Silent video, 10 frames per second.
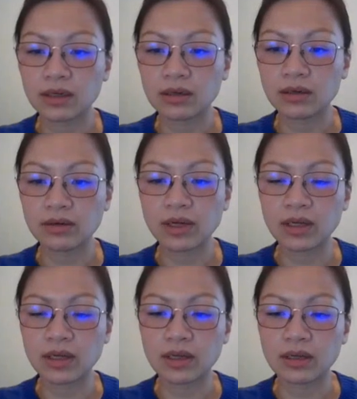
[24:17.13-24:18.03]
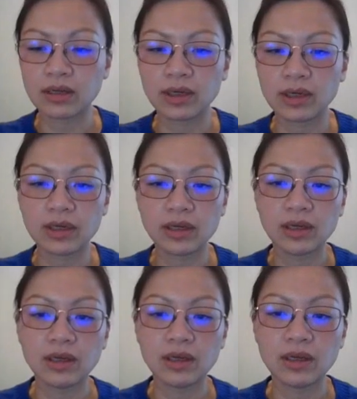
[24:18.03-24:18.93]
Okay, good.
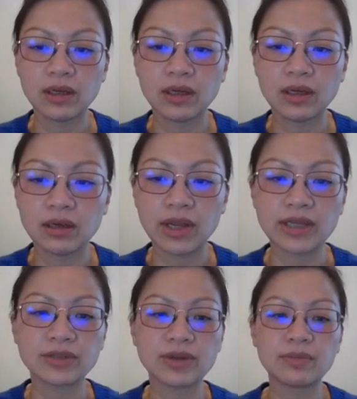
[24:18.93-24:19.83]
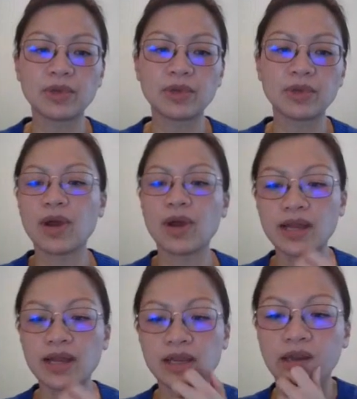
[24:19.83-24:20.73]
Okay, so I'm not sure why